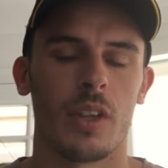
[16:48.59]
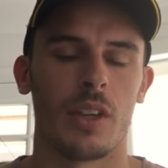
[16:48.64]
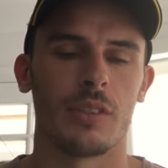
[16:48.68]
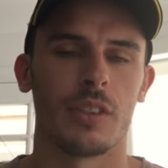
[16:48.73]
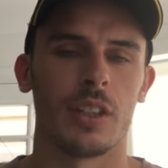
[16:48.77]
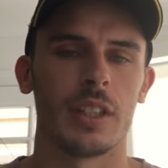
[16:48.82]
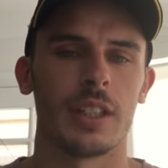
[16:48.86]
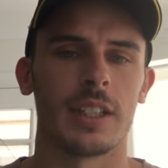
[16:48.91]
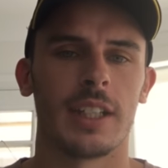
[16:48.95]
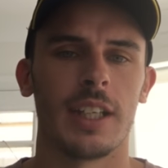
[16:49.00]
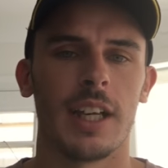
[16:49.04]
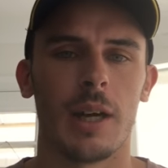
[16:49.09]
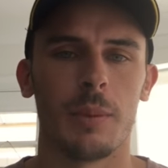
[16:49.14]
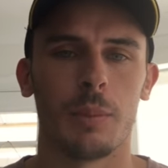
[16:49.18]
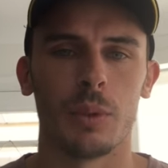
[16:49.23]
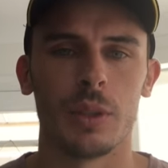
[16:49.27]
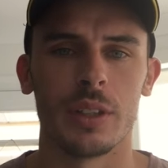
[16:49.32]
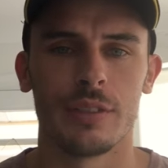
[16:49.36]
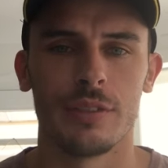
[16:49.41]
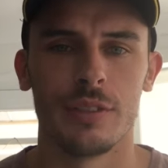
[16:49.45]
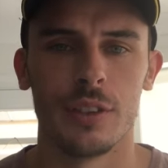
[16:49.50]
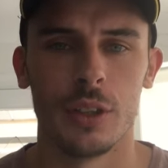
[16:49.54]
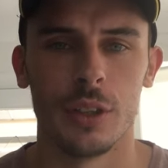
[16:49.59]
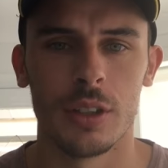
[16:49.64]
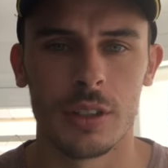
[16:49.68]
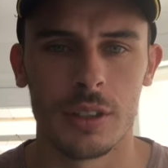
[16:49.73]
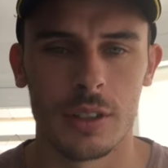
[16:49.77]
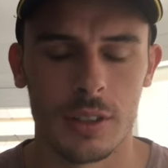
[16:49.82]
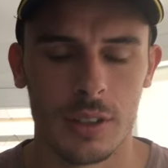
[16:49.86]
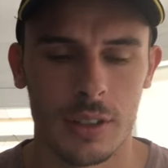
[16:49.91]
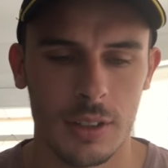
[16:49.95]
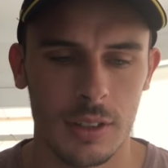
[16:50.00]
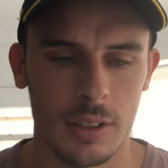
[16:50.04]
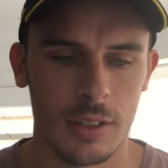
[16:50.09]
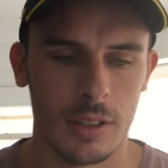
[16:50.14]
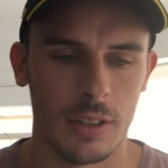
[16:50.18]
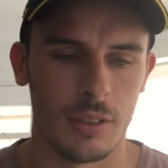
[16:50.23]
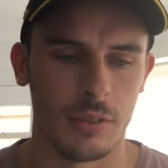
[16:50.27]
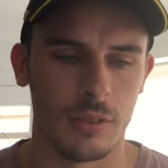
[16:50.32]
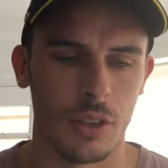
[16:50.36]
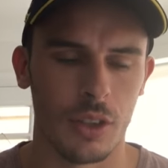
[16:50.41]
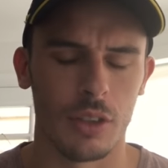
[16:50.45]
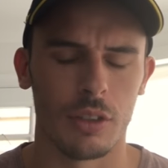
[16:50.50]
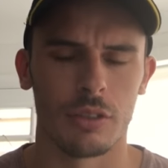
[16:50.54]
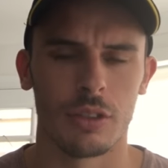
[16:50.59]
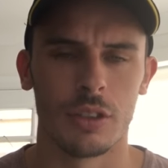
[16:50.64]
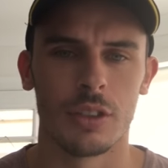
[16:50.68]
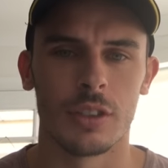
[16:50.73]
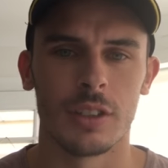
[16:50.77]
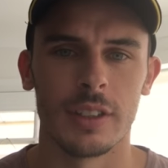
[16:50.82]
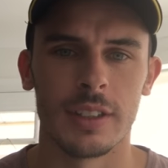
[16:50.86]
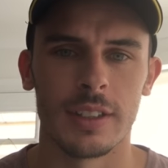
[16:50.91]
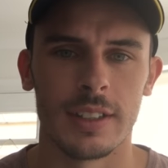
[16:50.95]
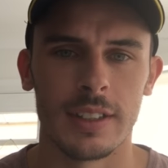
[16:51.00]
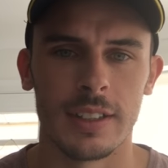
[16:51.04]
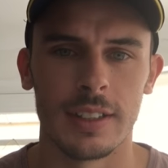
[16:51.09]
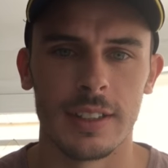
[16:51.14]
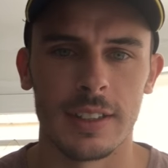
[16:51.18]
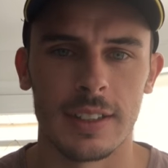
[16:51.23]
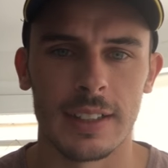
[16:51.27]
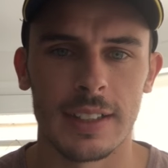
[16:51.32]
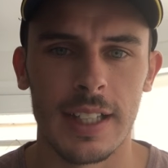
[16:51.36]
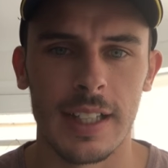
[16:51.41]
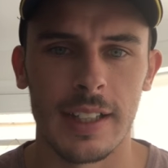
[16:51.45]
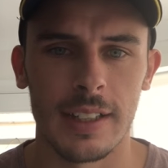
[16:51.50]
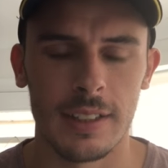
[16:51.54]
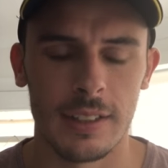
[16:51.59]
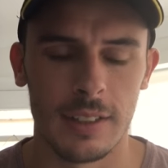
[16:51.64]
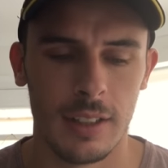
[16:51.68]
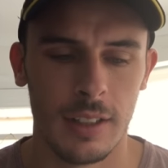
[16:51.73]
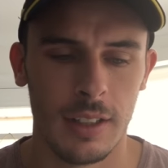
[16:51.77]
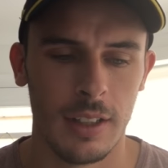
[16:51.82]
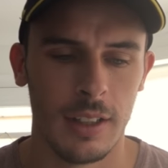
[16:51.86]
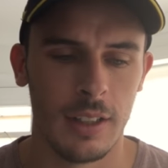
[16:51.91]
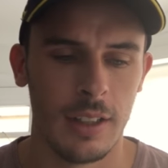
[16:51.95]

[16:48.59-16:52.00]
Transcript: I've got the Cowboys first. I've got the Roosters in second.